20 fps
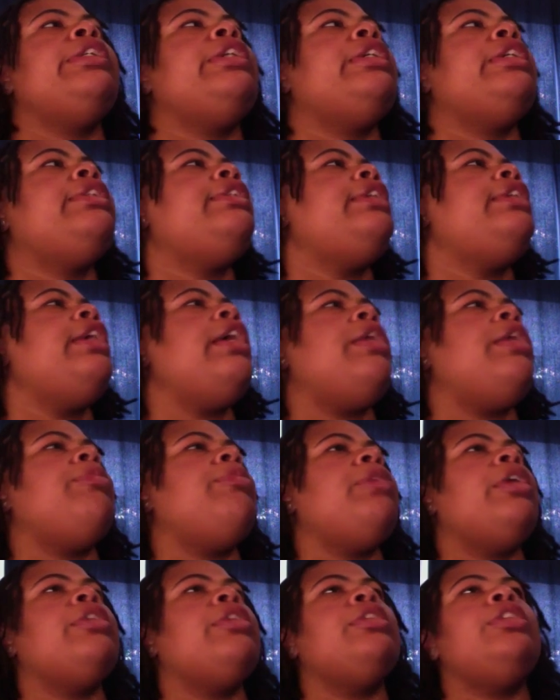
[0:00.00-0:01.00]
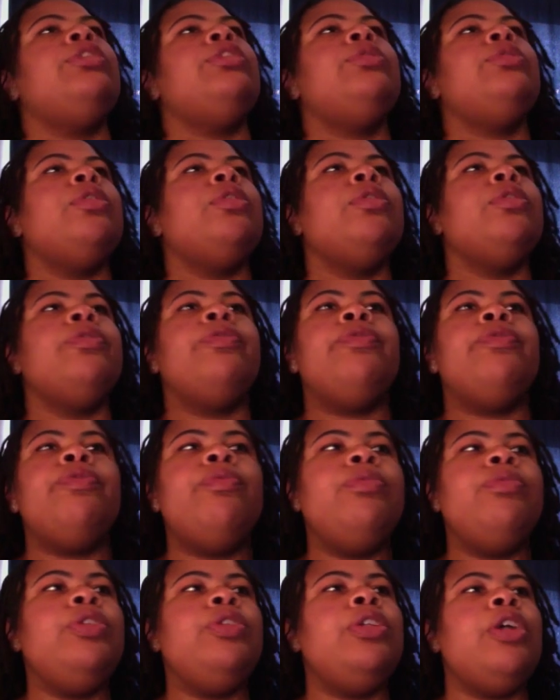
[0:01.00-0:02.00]
I said I'm not going to do a
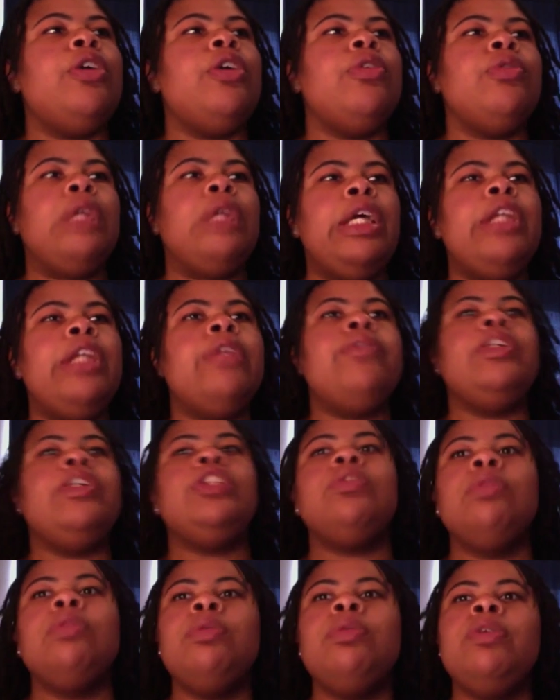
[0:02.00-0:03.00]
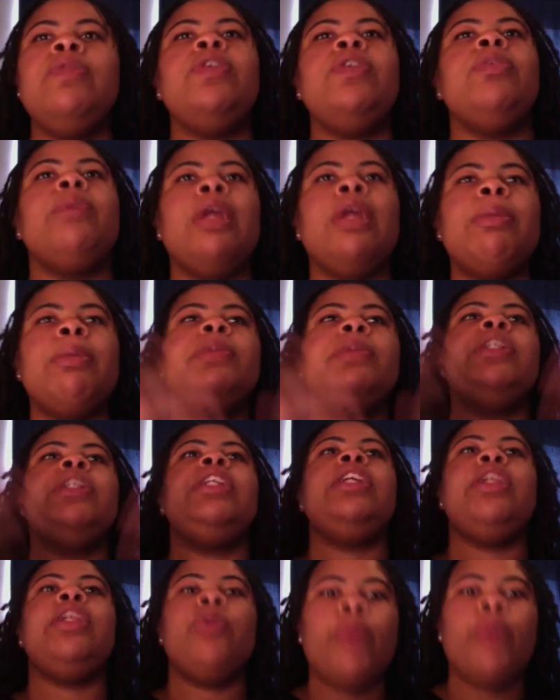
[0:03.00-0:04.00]
you know individual review, but I'm gonna put
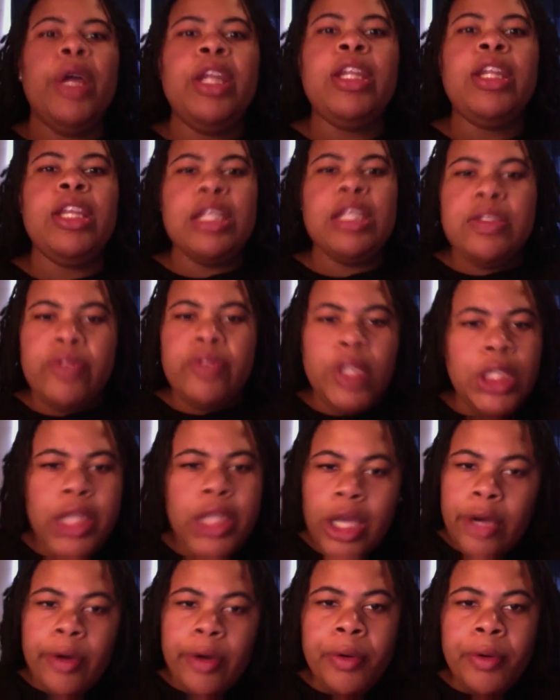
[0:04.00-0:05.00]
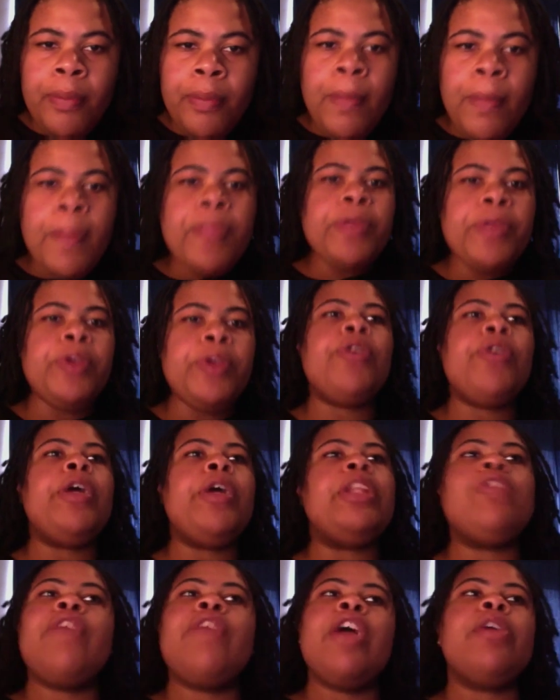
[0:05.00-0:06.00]
it in the what it is video, you know,
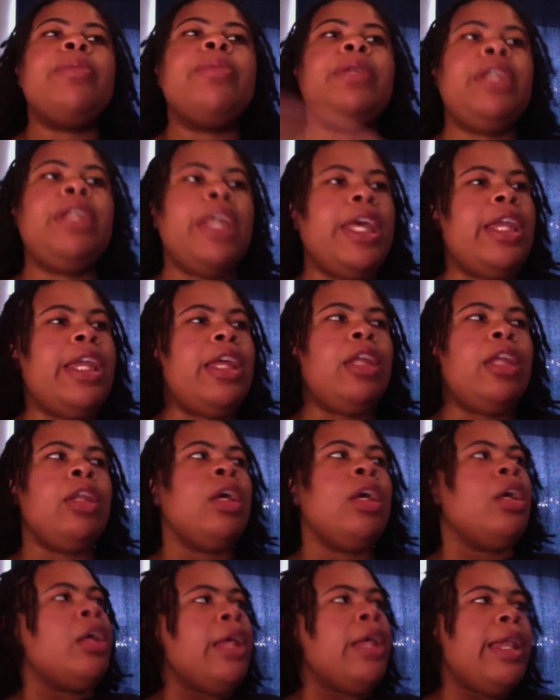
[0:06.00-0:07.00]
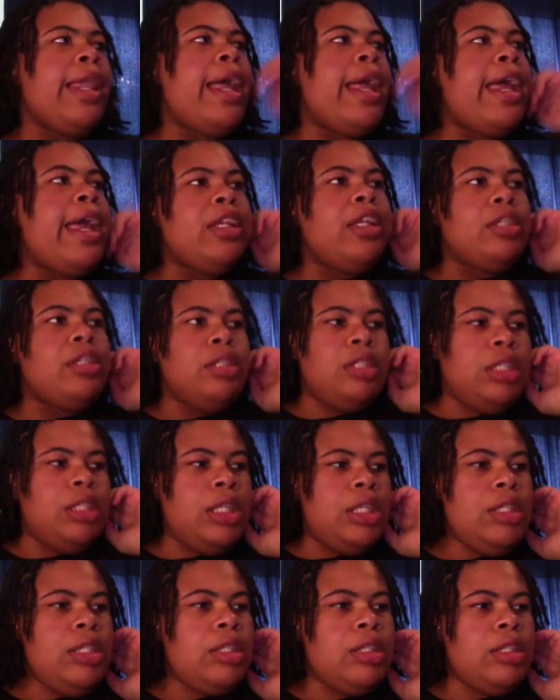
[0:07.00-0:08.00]
at the very beginning like
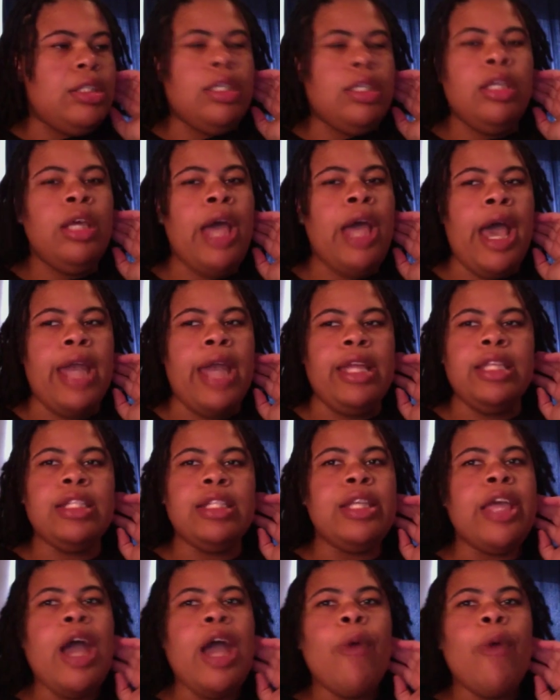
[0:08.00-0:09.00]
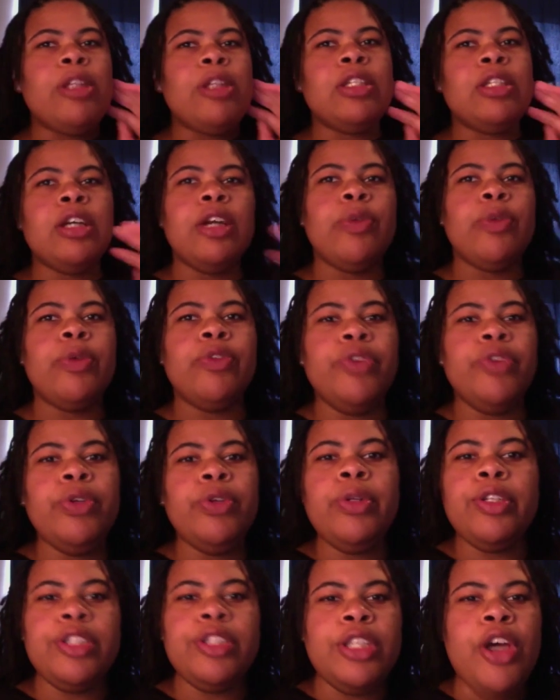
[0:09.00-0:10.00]
Jesus, I didn't say I wasn't going to
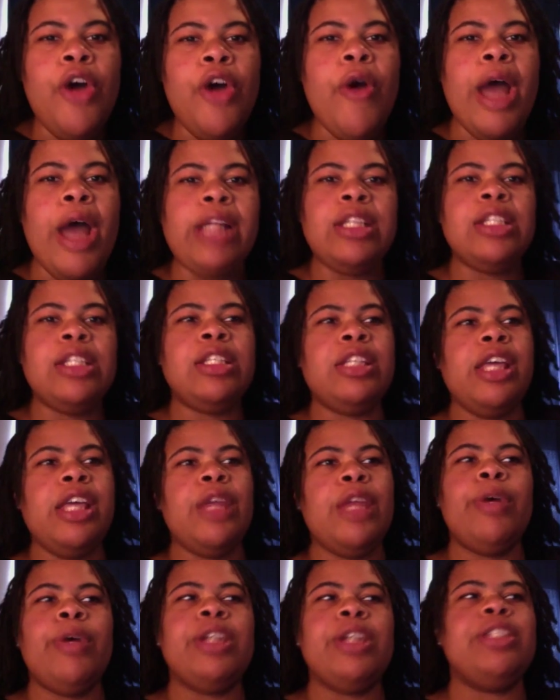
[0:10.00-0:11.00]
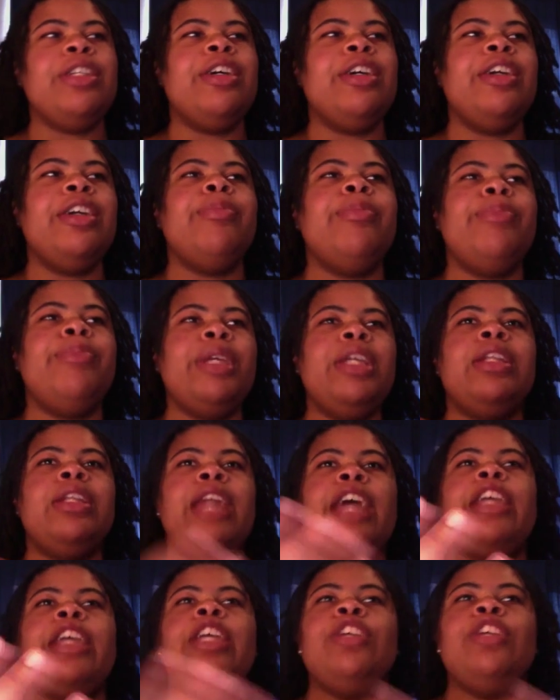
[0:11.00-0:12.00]
review the show. I just said it wasn't going to be
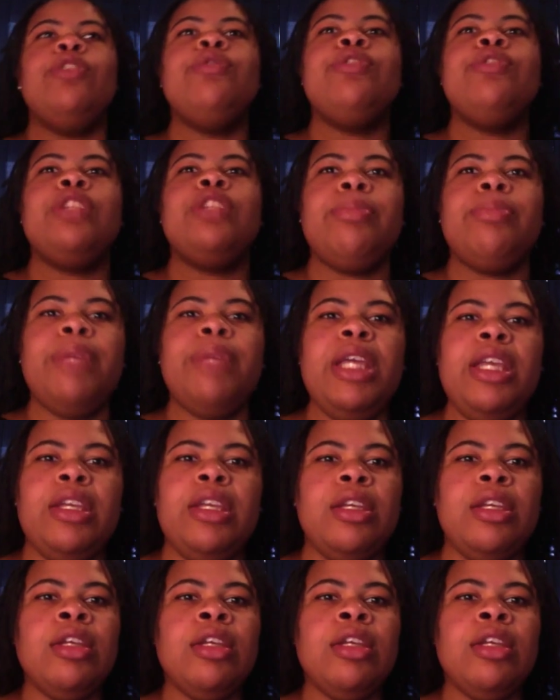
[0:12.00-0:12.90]
like it usually be.